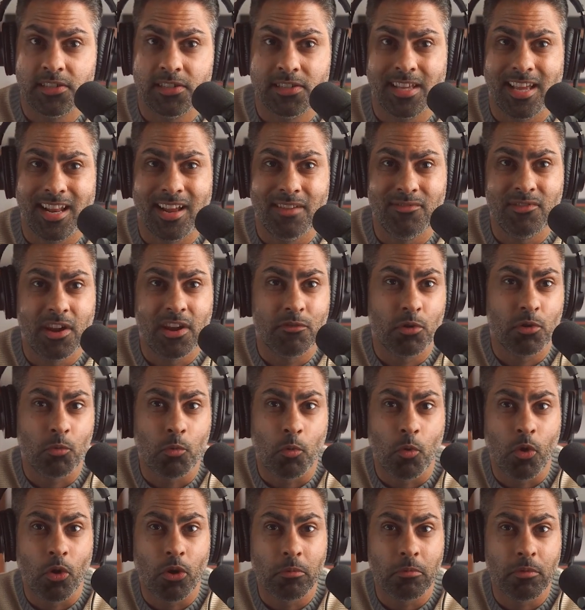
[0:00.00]
that I've never
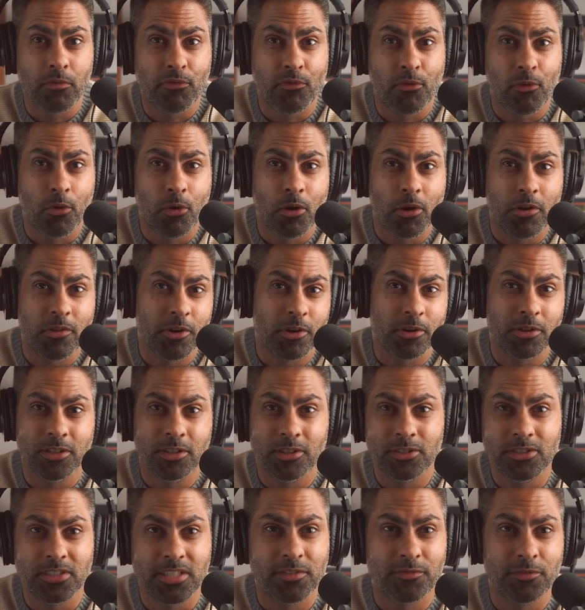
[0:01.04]
worn before and they're a little
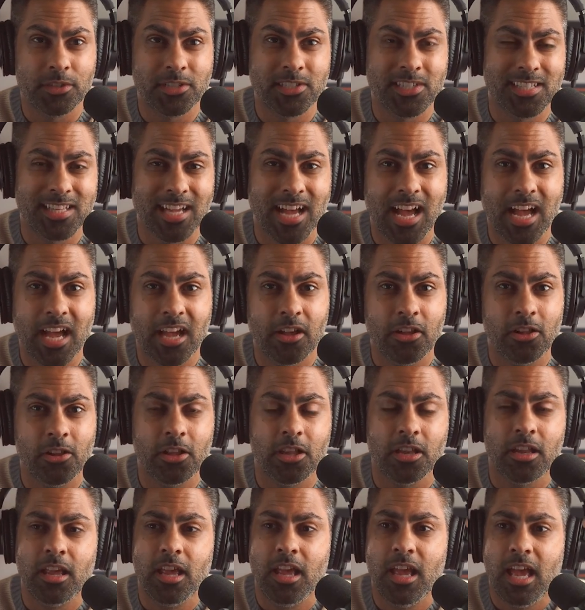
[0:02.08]
different style and